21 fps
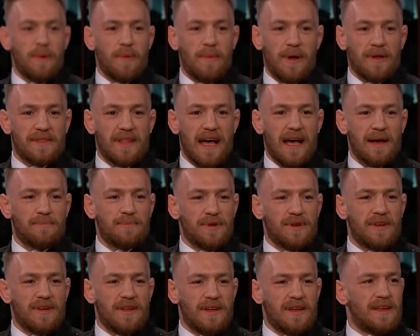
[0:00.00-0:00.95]
Fancying
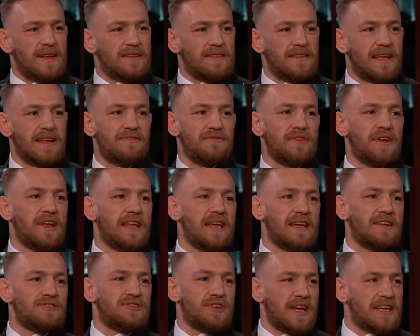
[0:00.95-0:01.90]
his chances against
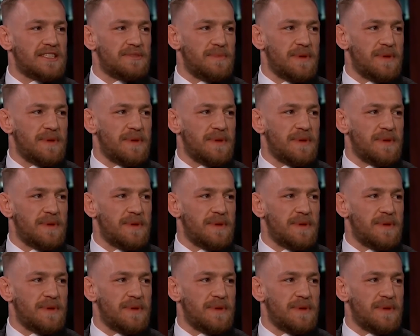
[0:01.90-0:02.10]
McGregor.